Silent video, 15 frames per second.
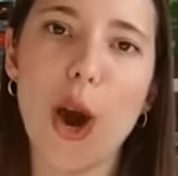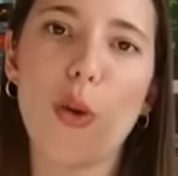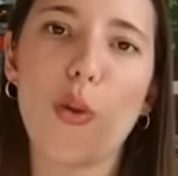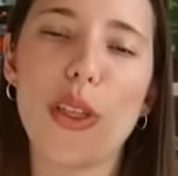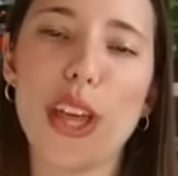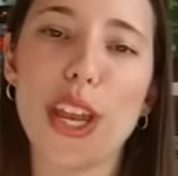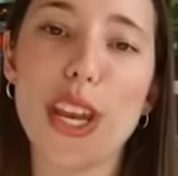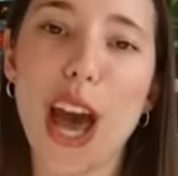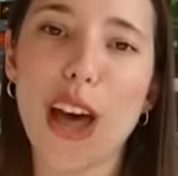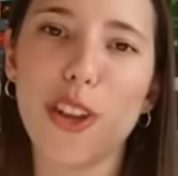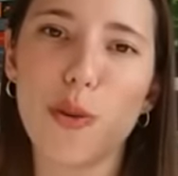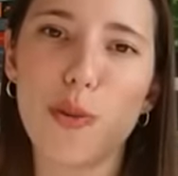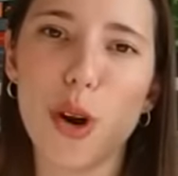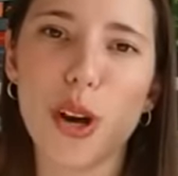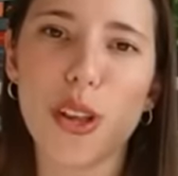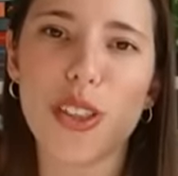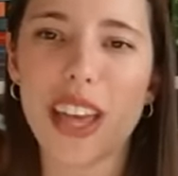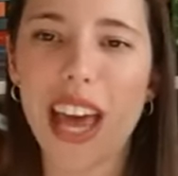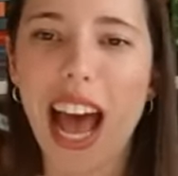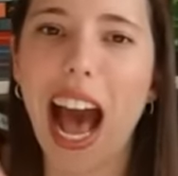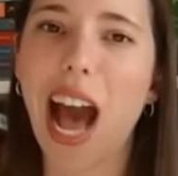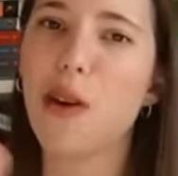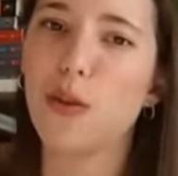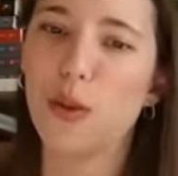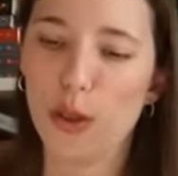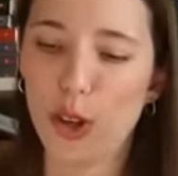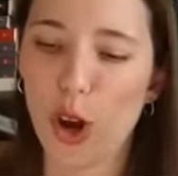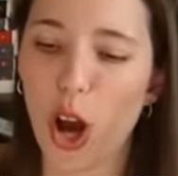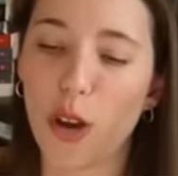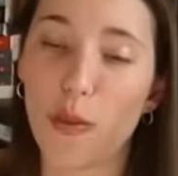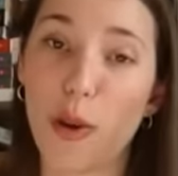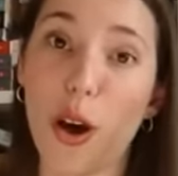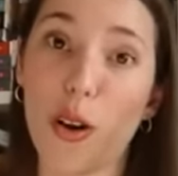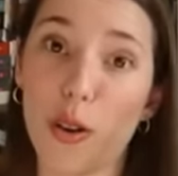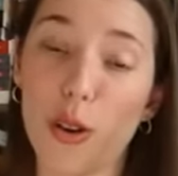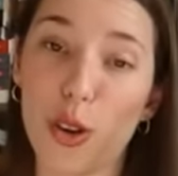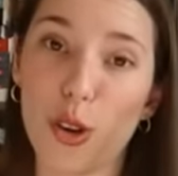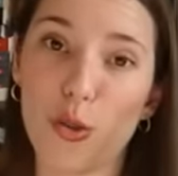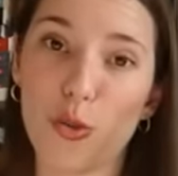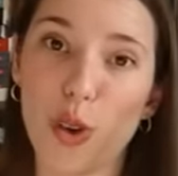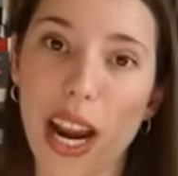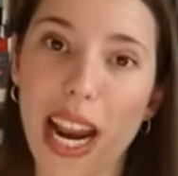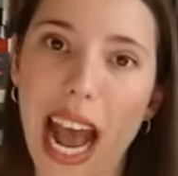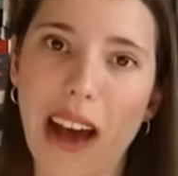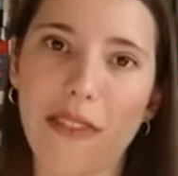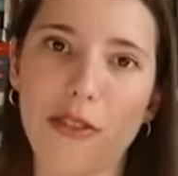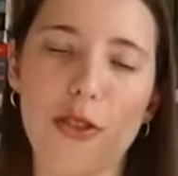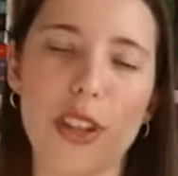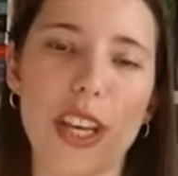with another book that I will talk about right after